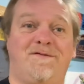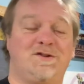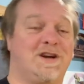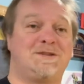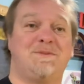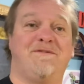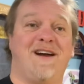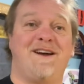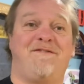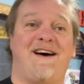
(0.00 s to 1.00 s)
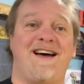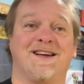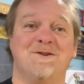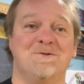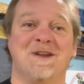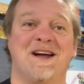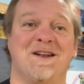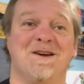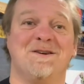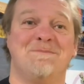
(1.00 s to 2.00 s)
trust but verify, go on there,
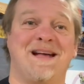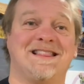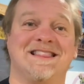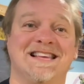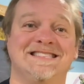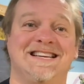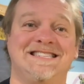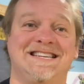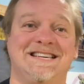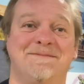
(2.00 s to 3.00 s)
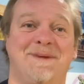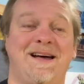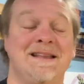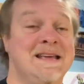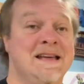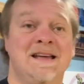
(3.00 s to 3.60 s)
learn about the things I tell you about,